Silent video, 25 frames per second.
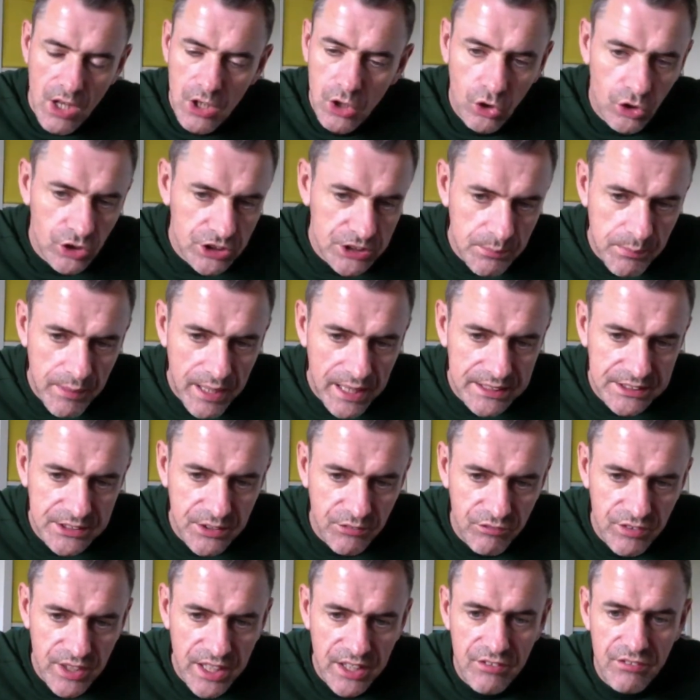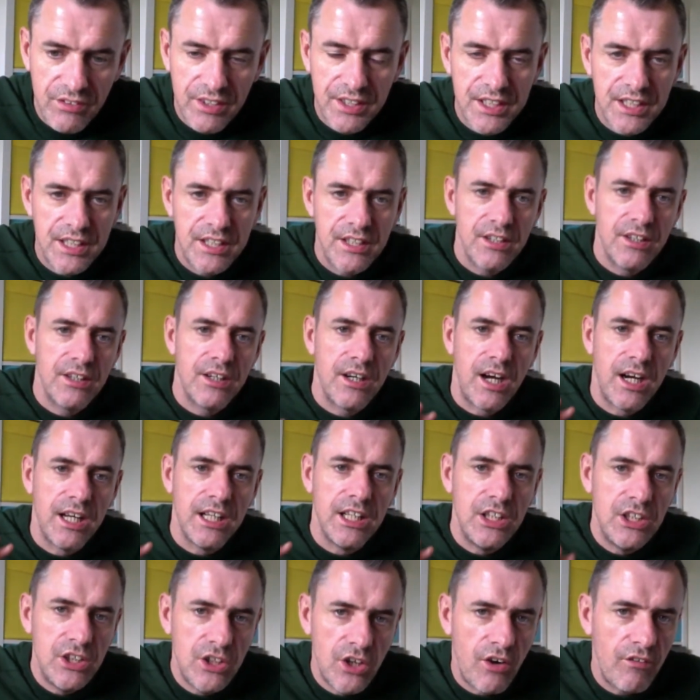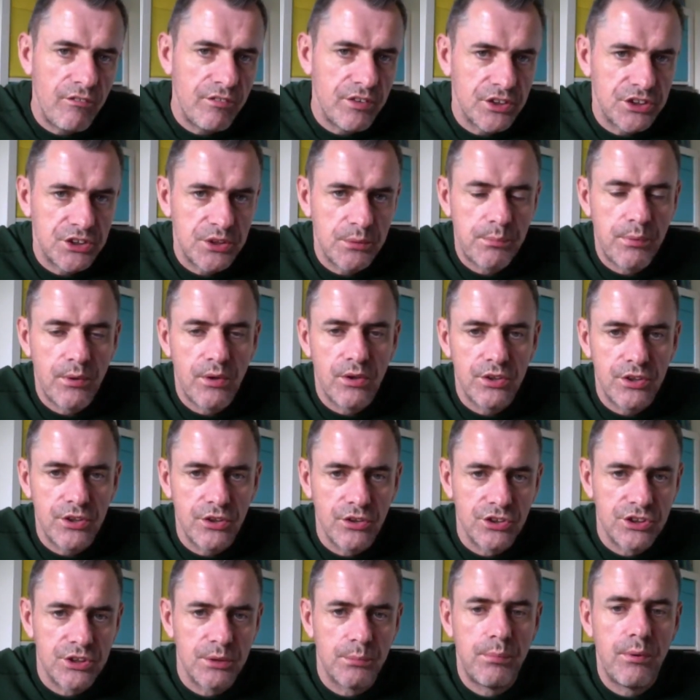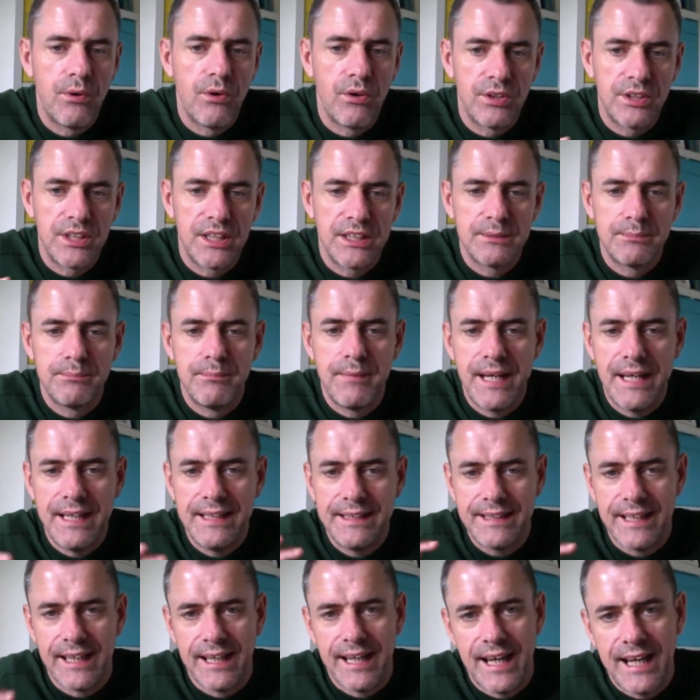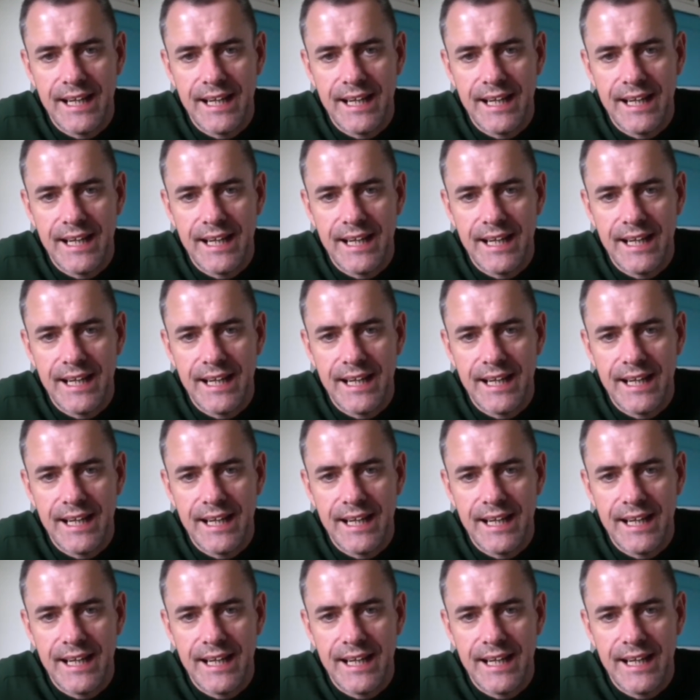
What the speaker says: Loads of plans come for later on the year. I love your support. Your support has made the